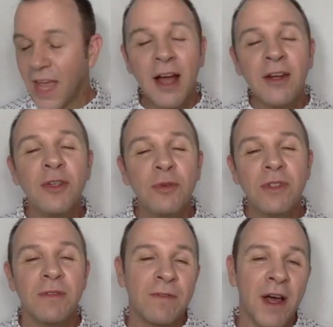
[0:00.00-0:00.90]
how do you
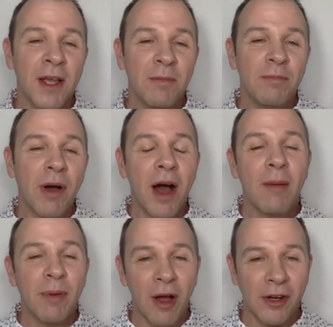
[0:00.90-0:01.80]
define
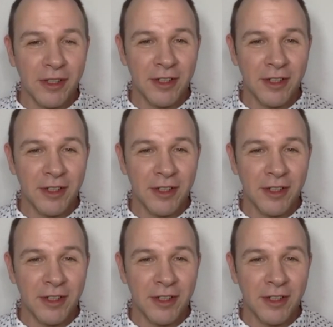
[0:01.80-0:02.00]
pop art?